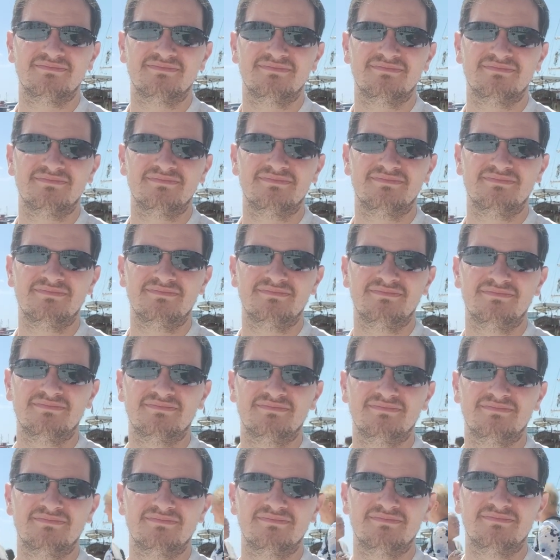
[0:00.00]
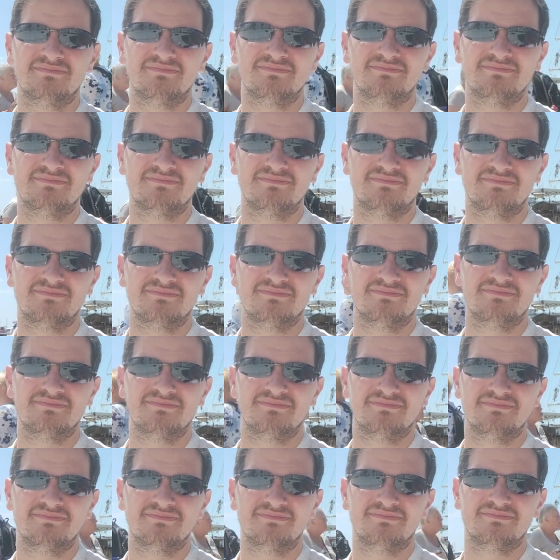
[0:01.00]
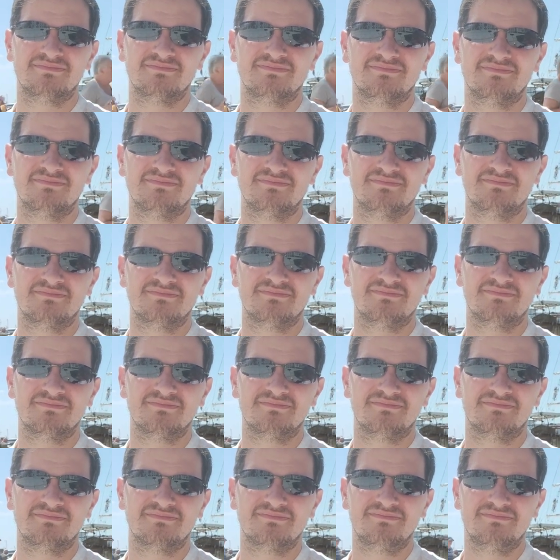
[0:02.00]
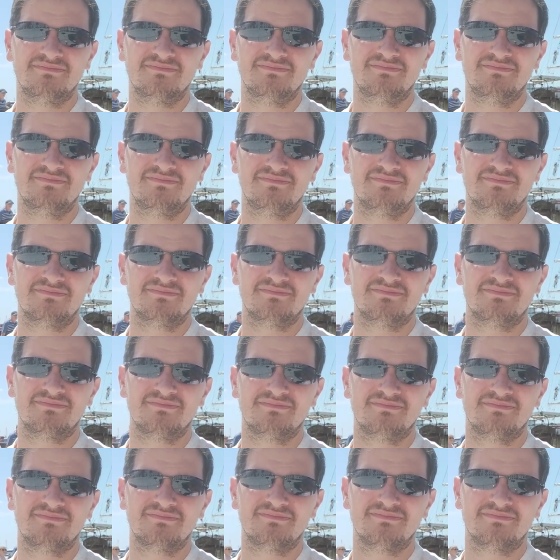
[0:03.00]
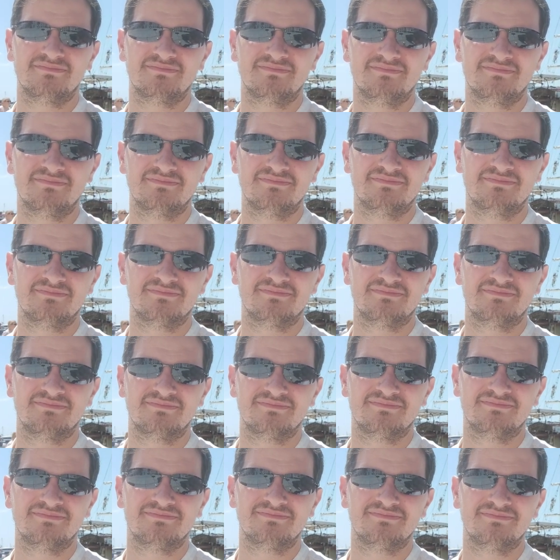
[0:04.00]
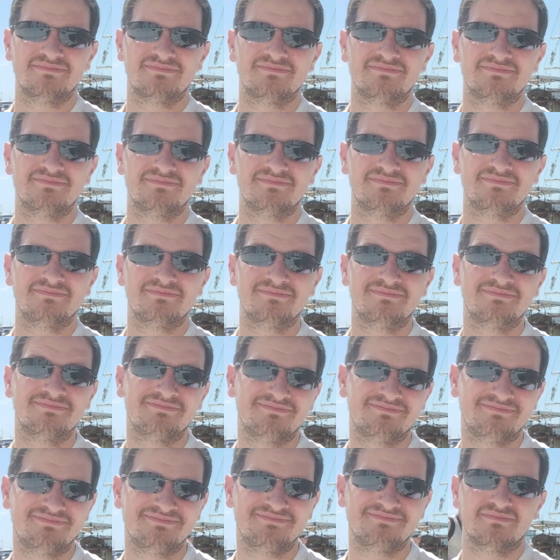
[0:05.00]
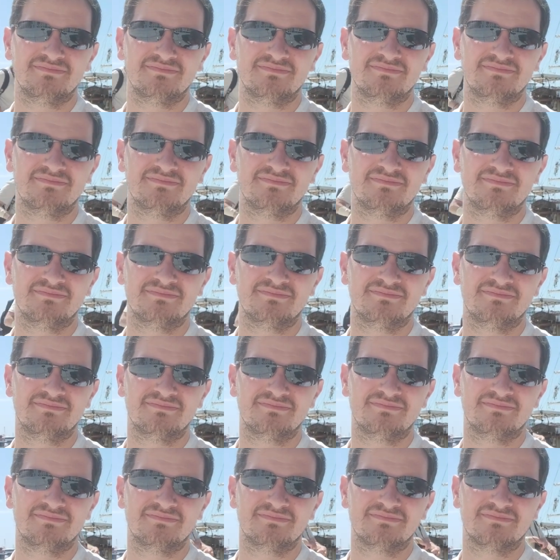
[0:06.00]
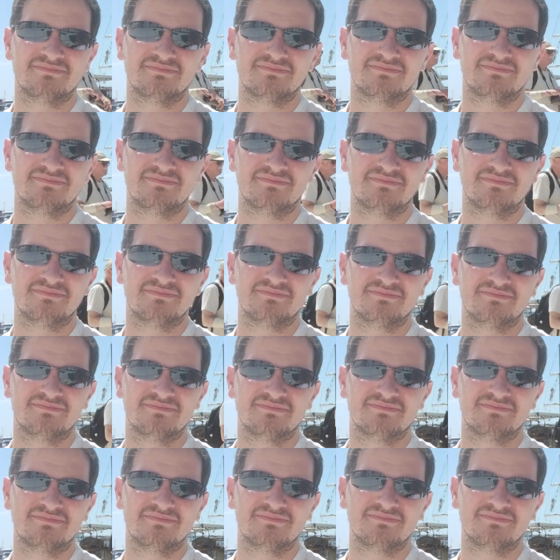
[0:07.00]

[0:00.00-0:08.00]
No words are spoken by the person on screen.